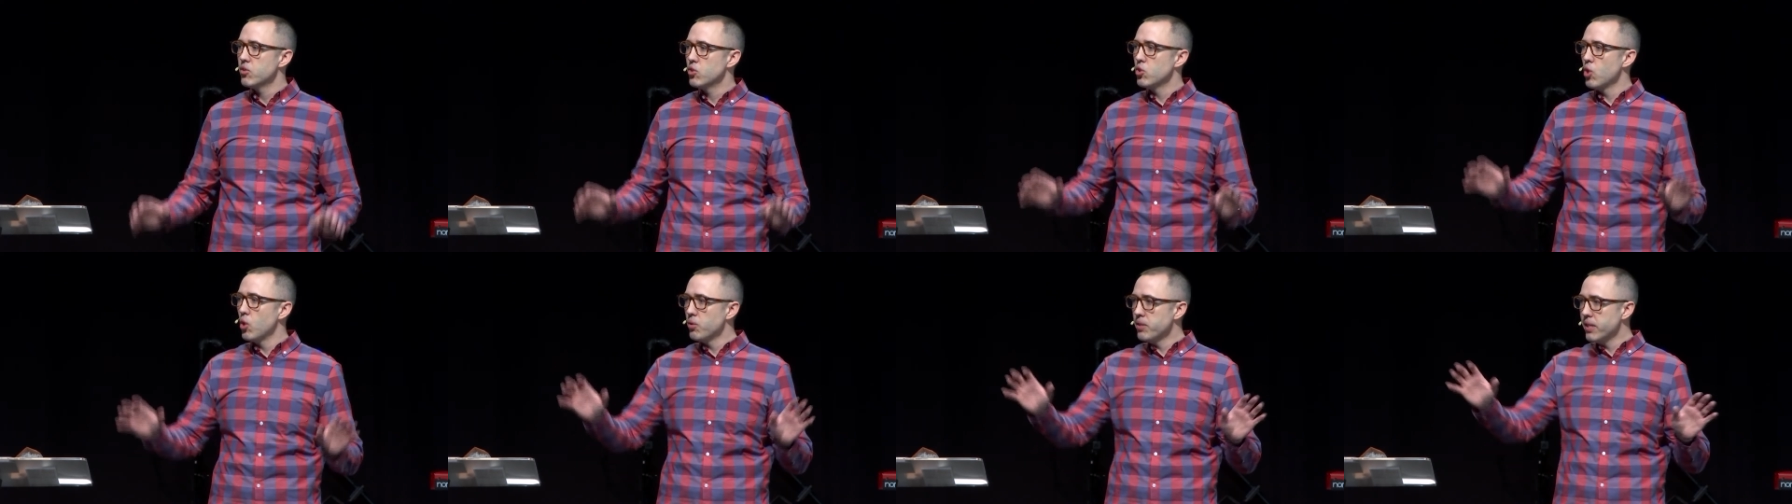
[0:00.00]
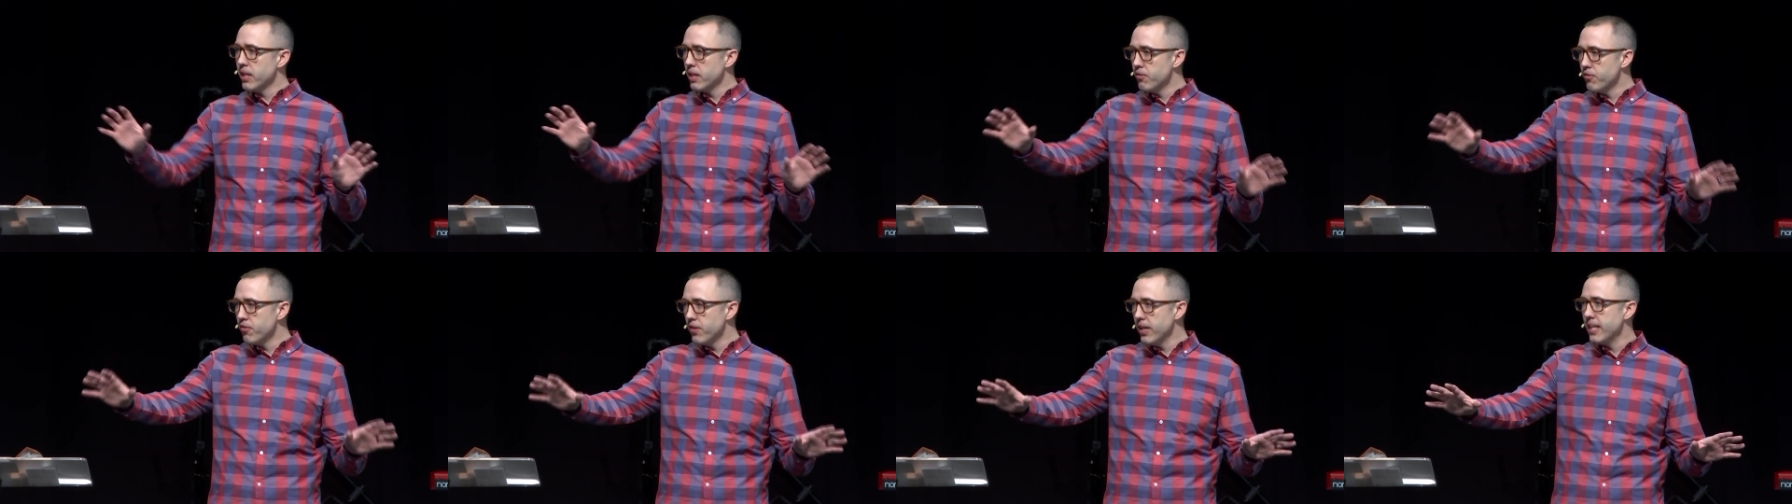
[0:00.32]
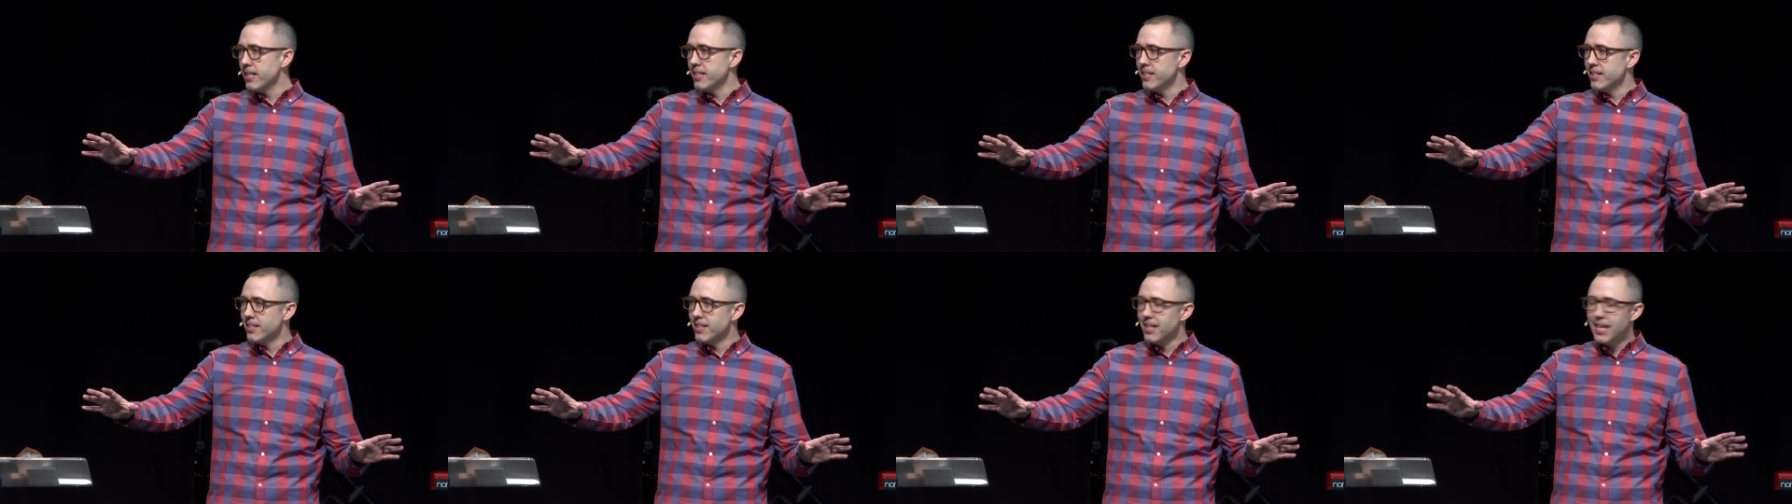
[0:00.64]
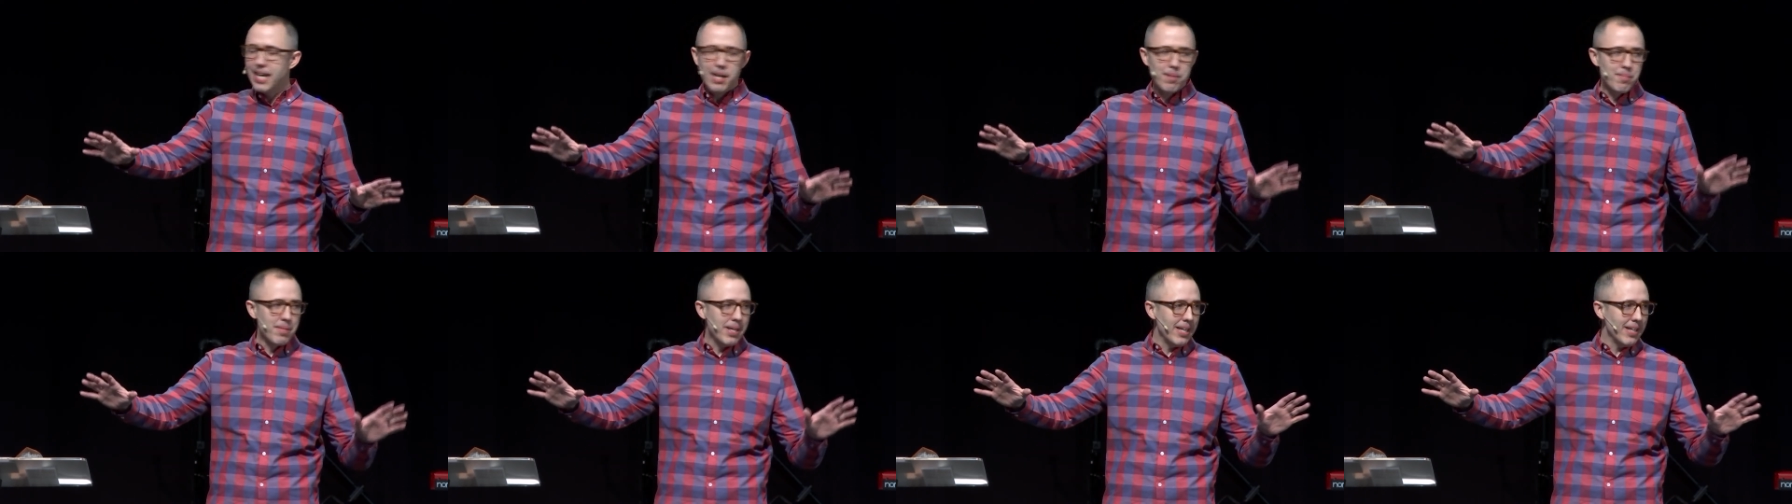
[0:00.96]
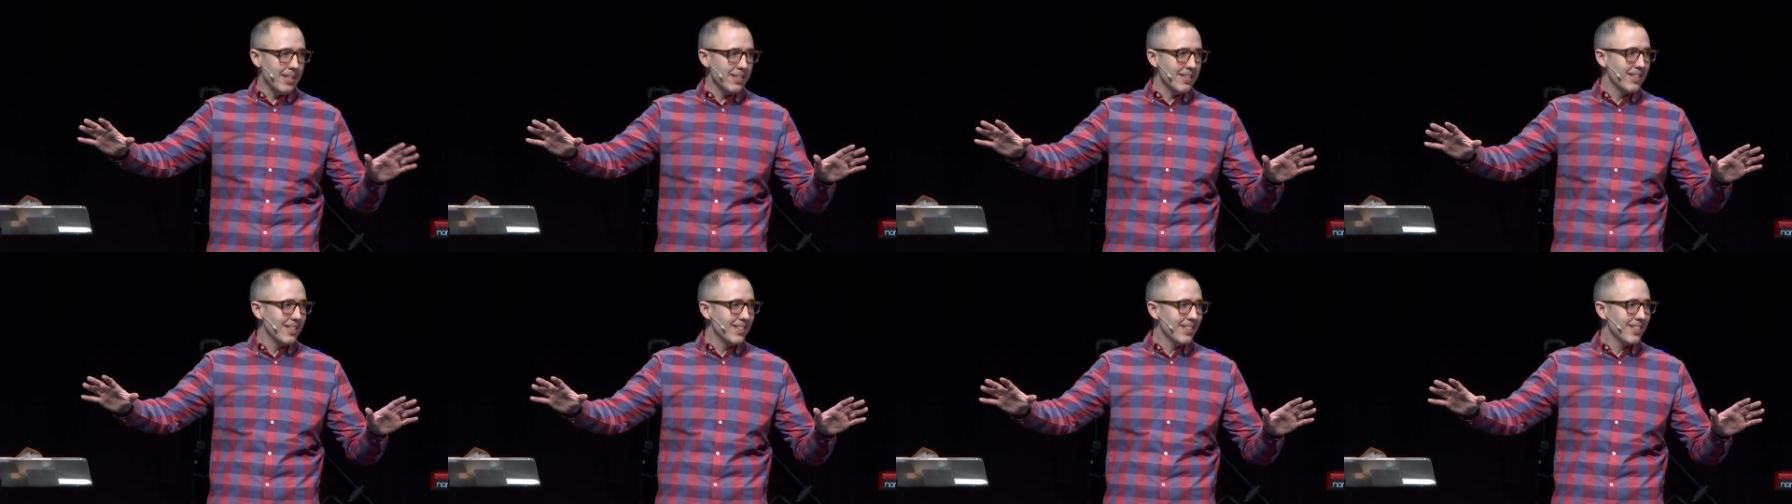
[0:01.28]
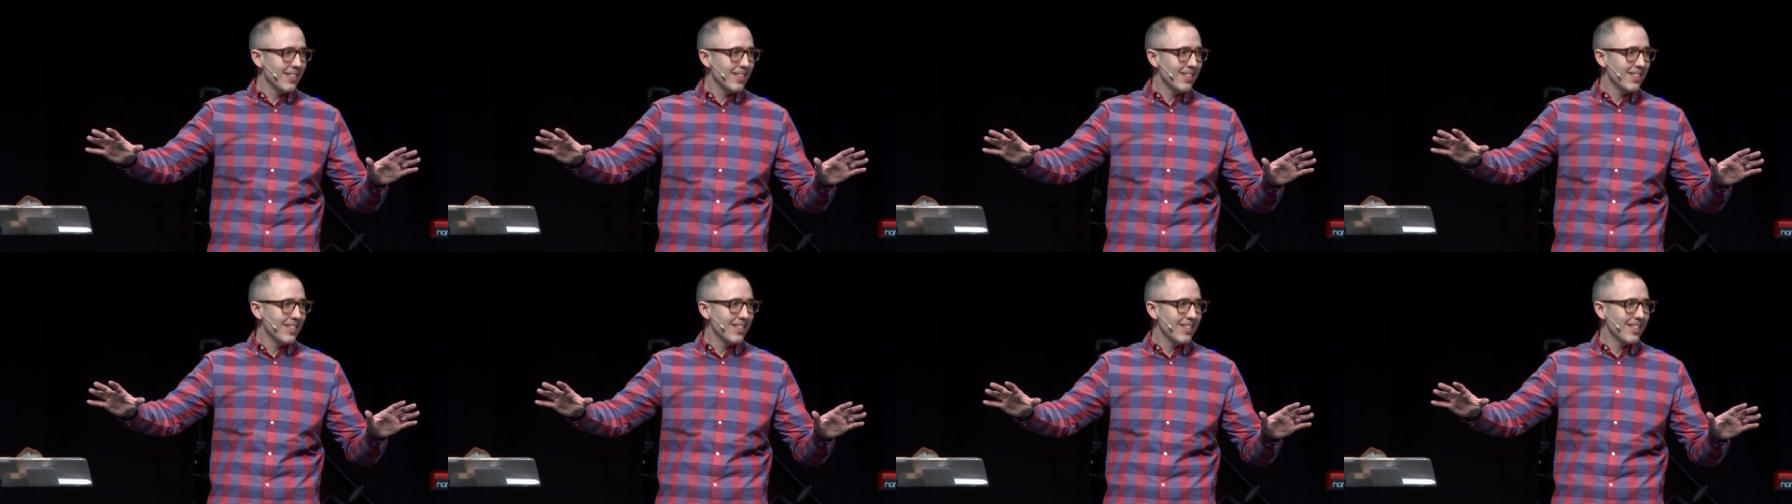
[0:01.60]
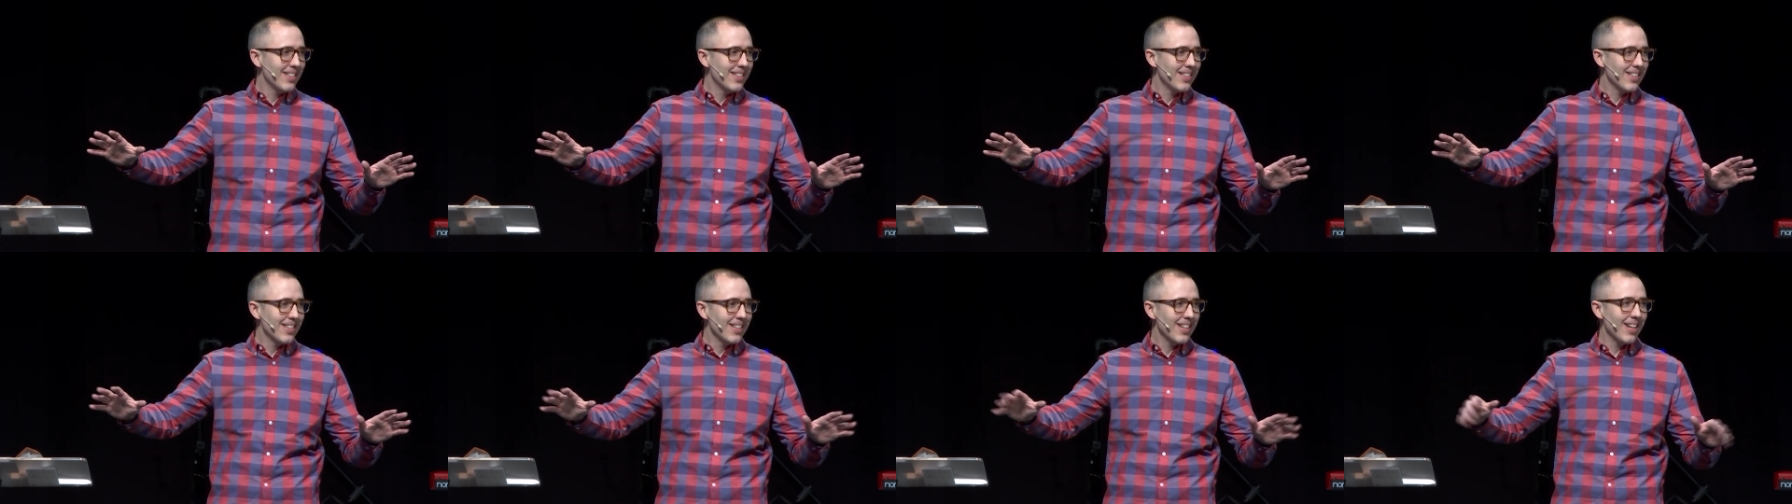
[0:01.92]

Don't get offended. Amen. Amen.